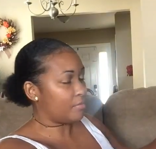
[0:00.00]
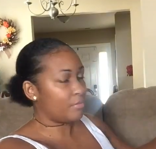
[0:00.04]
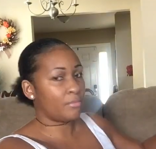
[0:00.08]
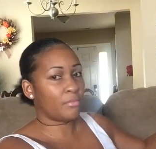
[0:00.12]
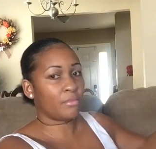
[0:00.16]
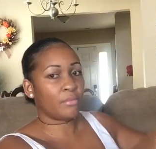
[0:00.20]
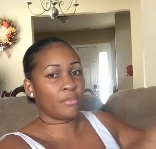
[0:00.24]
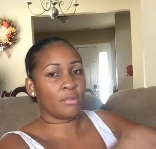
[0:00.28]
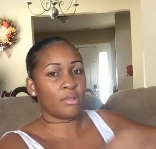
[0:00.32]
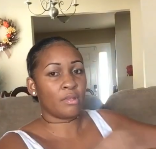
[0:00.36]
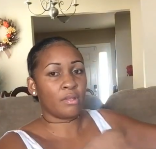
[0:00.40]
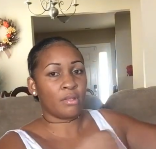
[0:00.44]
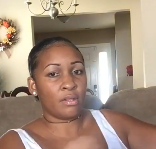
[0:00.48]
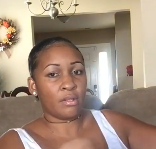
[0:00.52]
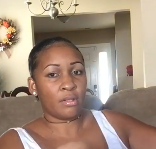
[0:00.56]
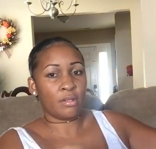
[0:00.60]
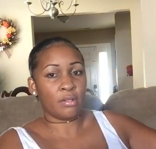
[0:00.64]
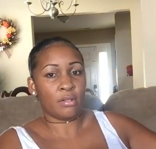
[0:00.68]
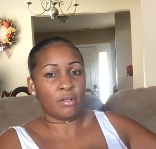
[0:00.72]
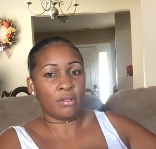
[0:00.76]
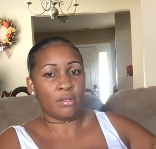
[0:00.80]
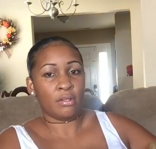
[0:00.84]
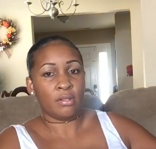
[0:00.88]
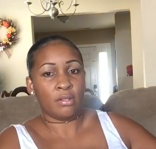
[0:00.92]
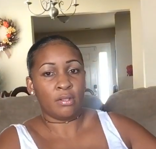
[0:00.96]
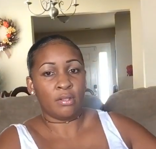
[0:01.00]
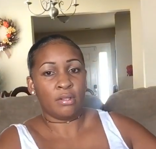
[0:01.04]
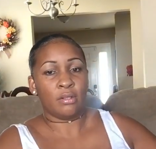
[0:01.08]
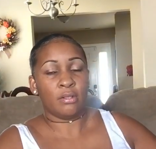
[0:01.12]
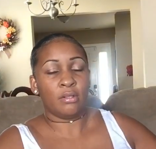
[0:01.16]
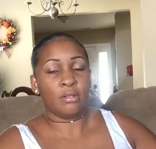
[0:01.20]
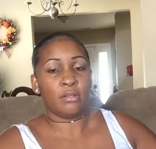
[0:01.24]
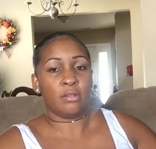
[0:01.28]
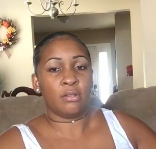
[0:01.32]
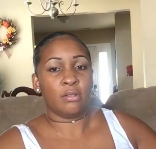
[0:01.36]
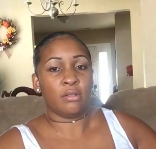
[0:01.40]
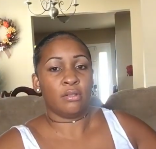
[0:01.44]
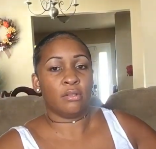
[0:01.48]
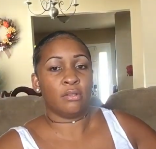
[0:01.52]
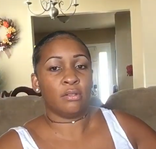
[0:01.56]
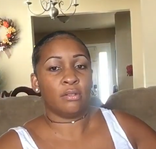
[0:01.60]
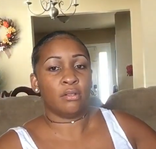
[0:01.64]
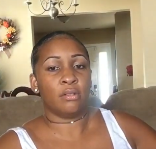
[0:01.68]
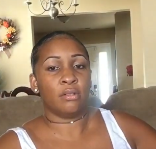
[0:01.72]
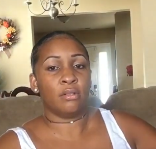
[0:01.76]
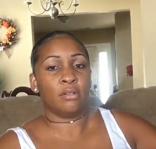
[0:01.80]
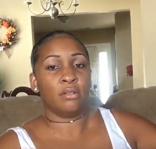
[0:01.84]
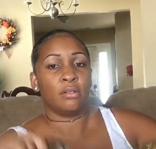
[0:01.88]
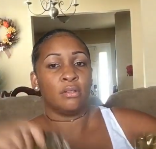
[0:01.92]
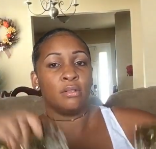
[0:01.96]

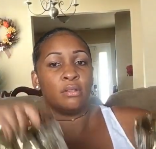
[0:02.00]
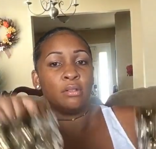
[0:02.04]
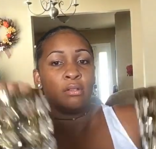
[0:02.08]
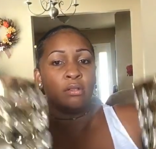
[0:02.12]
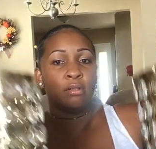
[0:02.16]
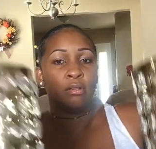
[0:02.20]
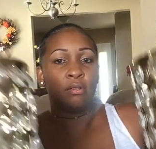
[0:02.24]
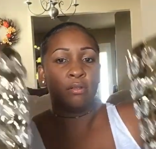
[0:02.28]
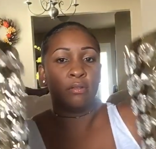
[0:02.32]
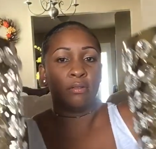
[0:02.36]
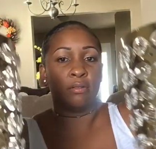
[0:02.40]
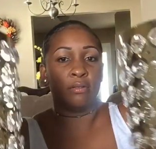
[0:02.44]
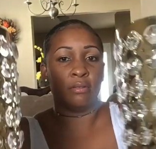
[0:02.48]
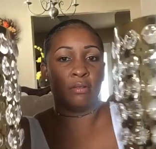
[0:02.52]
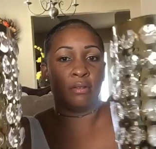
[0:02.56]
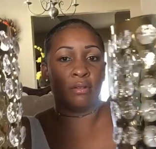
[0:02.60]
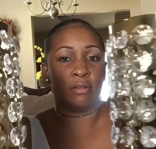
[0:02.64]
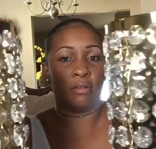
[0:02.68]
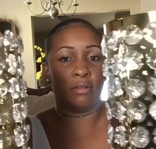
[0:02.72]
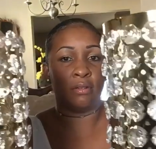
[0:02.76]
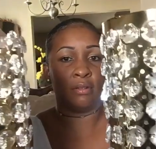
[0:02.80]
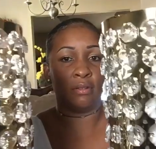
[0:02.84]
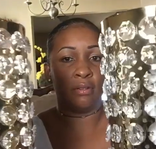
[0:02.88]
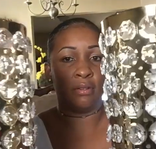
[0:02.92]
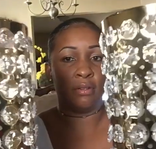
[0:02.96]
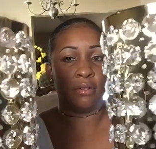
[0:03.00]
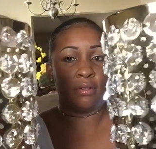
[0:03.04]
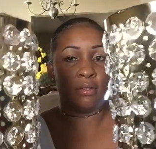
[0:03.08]
No one is speaking in this clip.